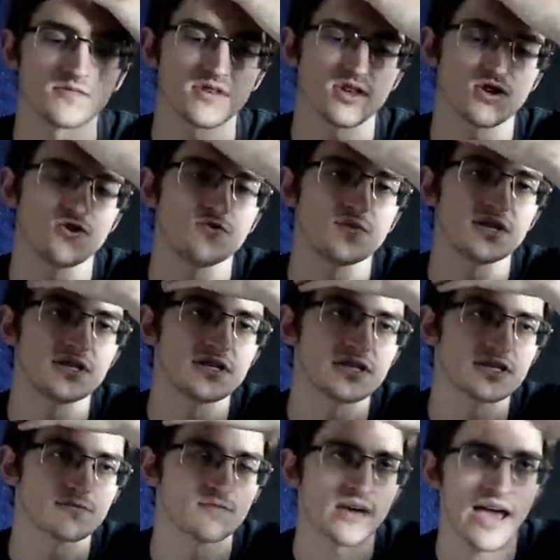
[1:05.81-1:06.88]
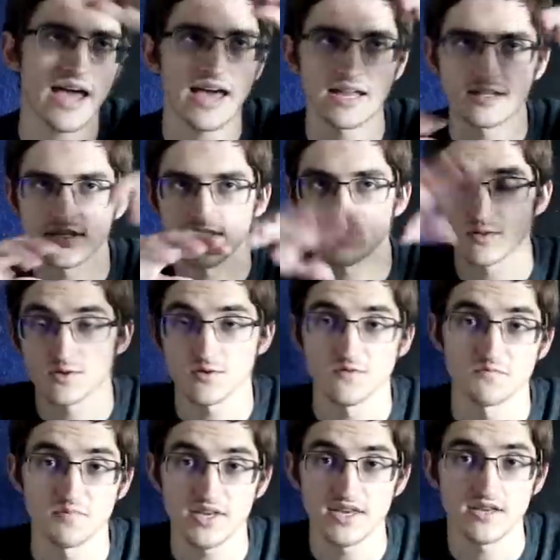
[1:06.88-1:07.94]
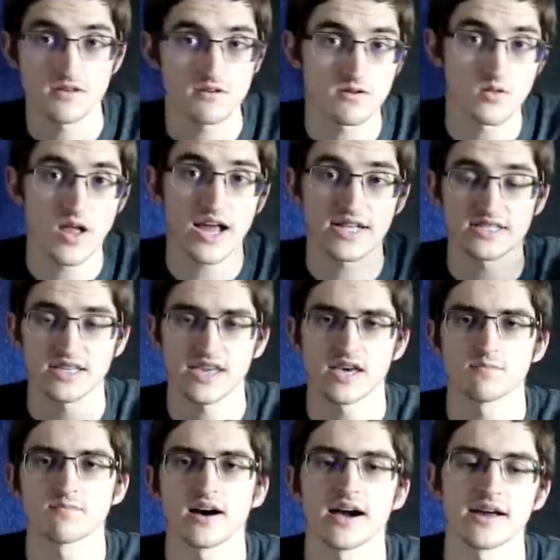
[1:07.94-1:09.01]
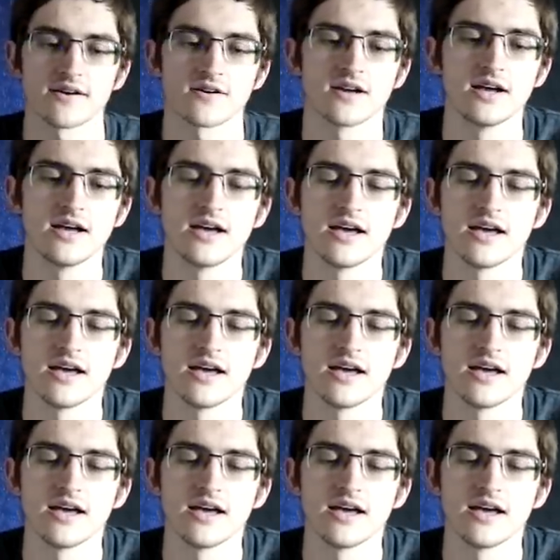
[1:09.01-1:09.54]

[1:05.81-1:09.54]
humans had some sort of big galactic empire,